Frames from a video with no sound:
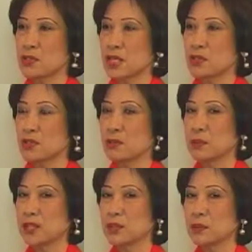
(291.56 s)
sector,
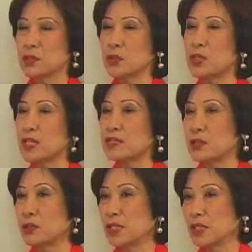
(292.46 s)
but we're doing it
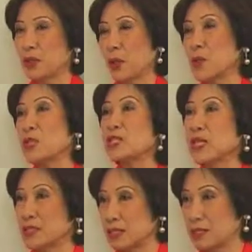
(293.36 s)
slowly. The way we
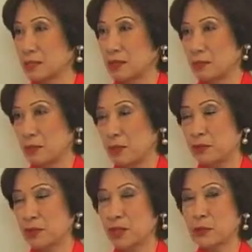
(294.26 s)
started
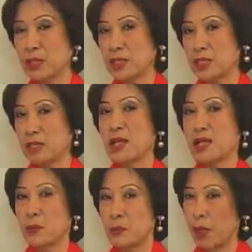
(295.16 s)
before, we
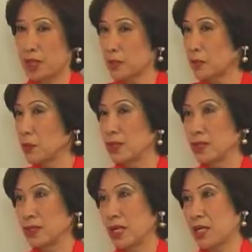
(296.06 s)
partner with
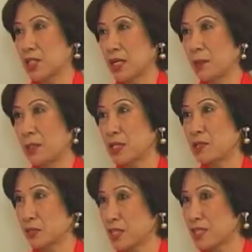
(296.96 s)
the large
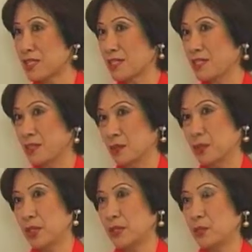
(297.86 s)
companies first, you know,
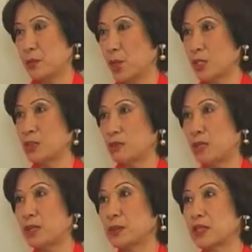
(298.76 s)
because we want to
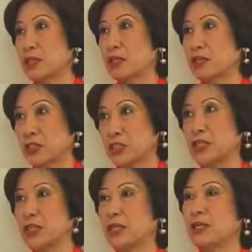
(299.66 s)
develop the track
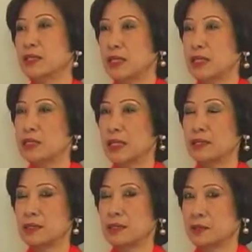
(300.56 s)
record. And
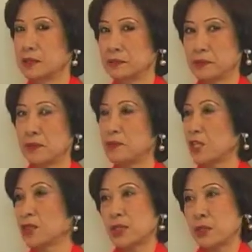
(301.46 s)
then
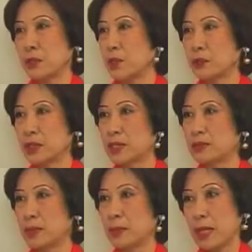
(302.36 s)
eventually we hope that
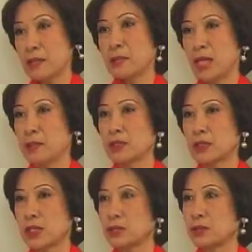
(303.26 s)
we might be able to get